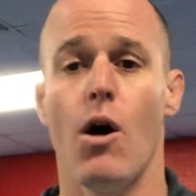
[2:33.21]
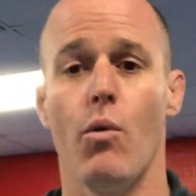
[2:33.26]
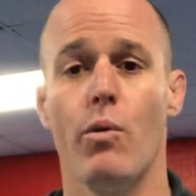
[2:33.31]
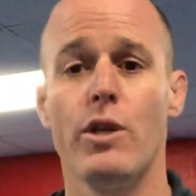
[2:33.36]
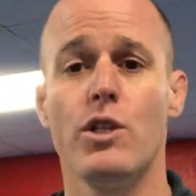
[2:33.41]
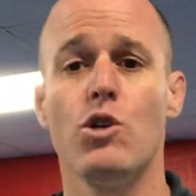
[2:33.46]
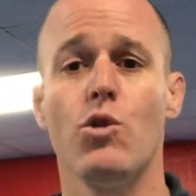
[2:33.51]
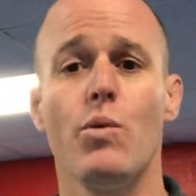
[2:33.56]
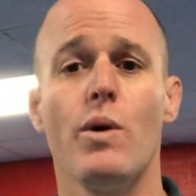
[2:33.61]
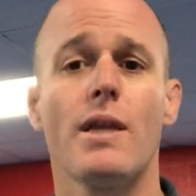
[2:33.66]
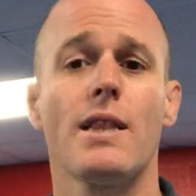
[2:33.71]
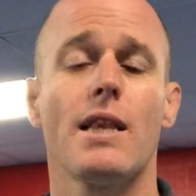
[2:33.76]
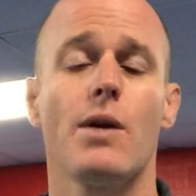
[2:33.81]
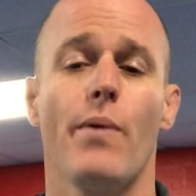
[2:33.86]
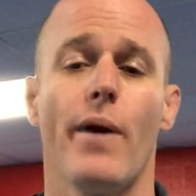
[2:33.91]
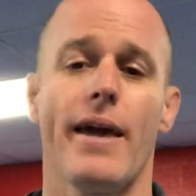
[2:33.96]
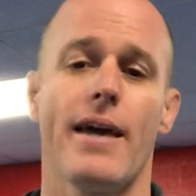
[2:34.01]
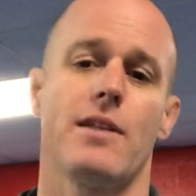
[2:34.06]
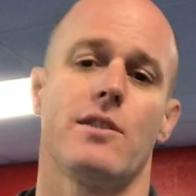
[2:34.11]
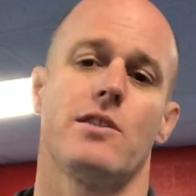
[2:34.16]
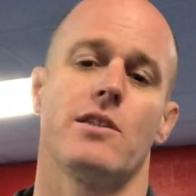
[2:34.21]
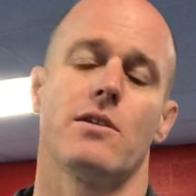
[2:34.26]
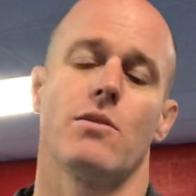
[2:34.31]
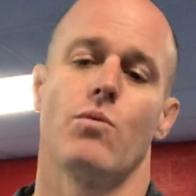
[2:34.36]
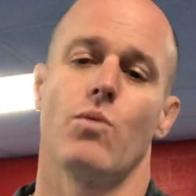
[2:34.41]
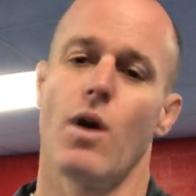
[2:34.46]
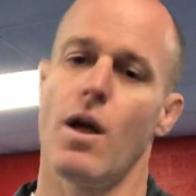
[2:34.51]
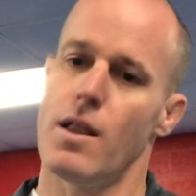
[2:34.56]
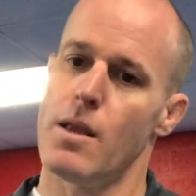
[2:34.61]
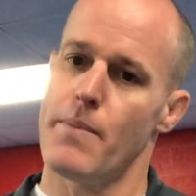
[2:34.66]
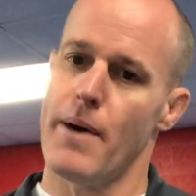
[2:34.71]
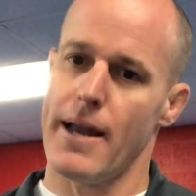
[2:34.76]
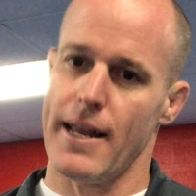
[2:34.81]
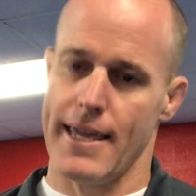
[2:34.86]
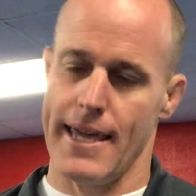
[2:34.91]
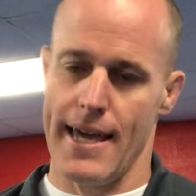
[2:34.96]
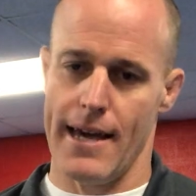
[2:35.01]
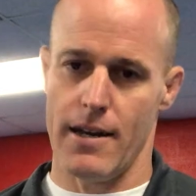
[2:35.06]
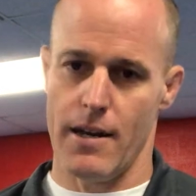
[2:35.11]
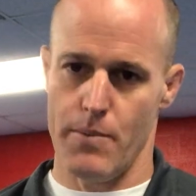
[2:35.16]
We do weekly weigh-ins here. We're all about
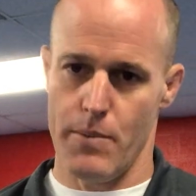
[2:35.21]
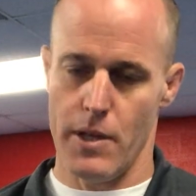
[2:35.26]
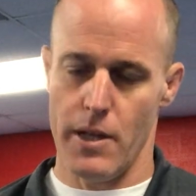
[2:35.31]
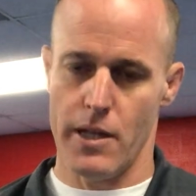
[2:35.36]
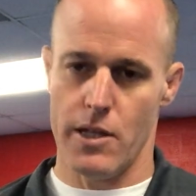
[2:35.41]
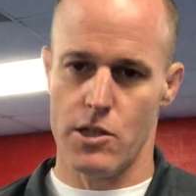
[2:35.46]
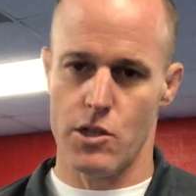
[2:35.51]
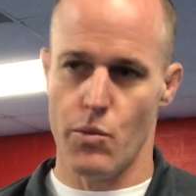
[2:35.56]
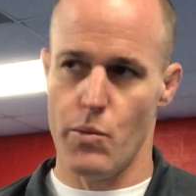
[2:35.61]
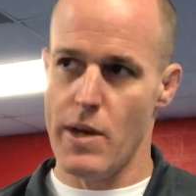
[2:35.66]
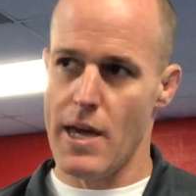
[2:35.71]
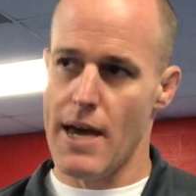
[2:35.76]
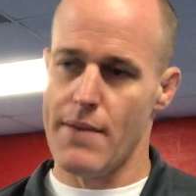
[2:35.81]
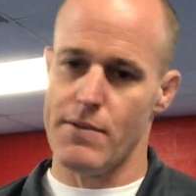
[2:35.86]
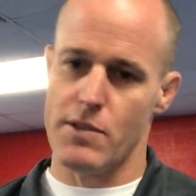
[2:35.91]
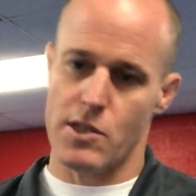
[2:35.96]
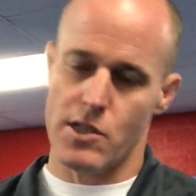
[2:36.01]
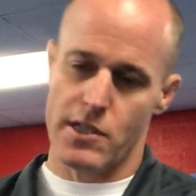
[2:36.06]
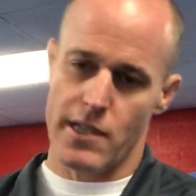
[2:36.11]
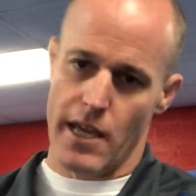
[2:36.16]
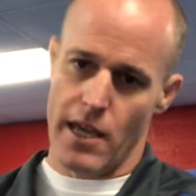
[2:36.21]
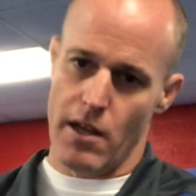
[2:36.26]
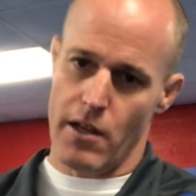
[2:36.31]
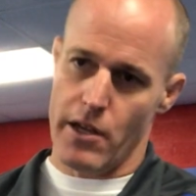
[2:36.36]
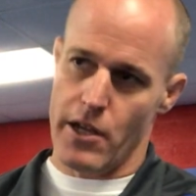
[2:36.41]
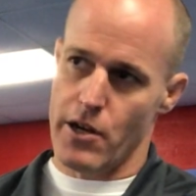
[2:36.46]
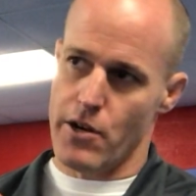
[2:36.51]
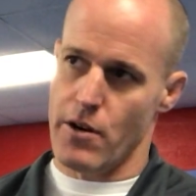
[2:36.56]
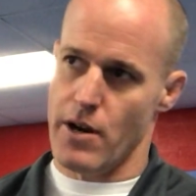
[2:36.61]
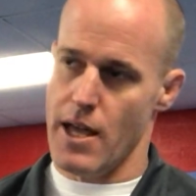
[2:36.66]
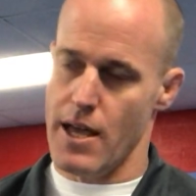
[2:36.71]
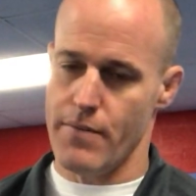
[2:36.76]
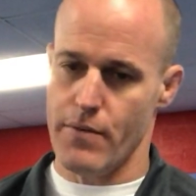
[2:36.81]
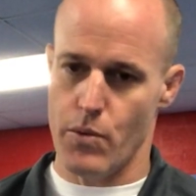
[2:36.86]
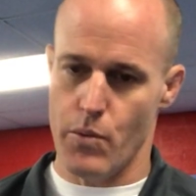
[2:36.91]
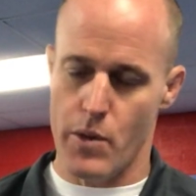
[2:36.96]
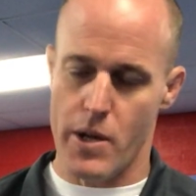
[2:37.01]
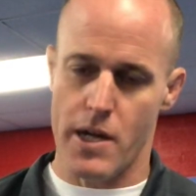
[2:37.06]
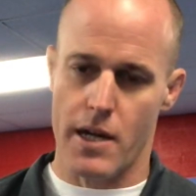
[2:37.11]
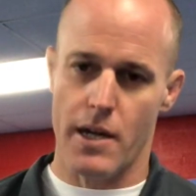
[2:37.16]
accountability. So we have a scale here
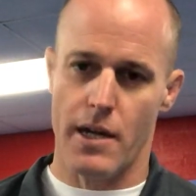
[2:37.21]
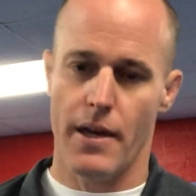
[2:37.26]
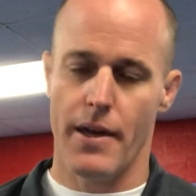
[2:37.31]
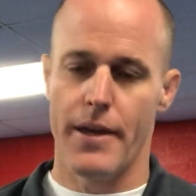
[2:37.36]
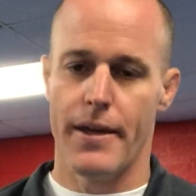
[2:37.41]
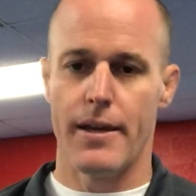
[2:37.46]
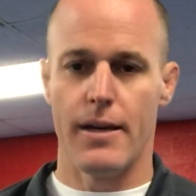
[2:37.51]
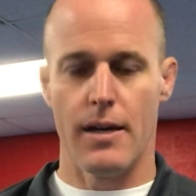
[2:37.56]
every week.